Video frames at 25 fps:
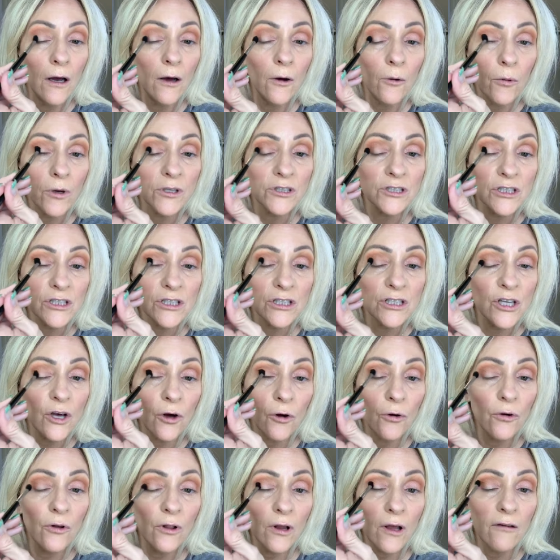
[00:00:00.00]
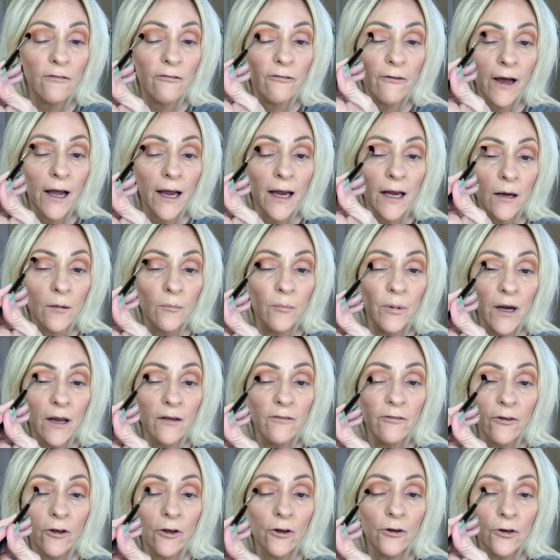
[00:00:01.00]
which is totally fine, but
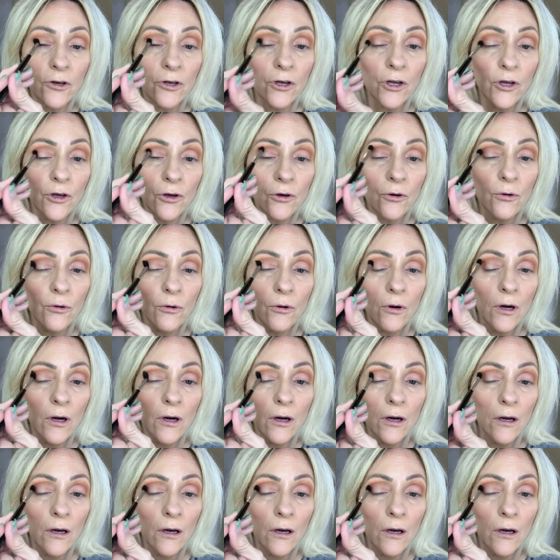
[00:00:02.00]
if you do,